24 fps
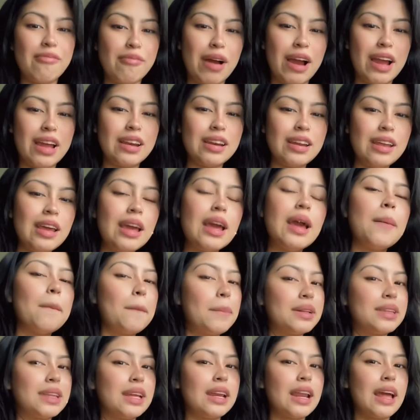of mind.
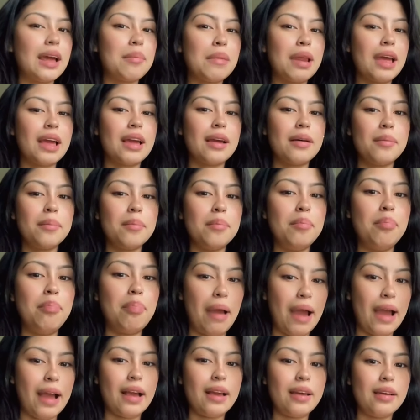But then I'm like
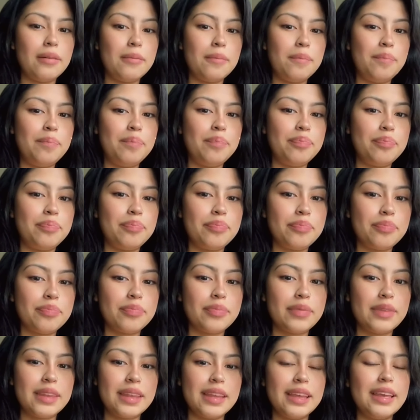back.
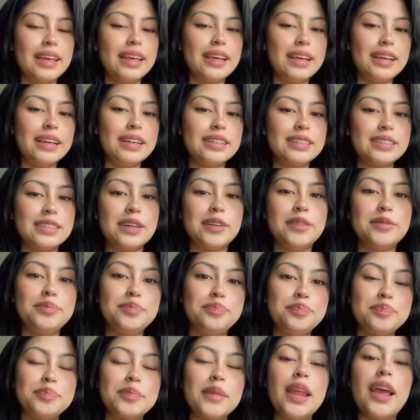So,
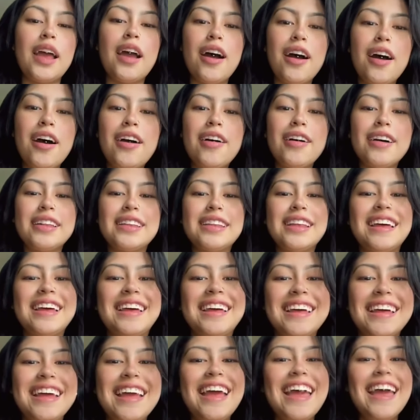oh, and
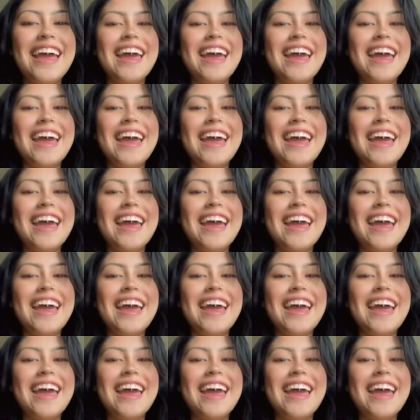the,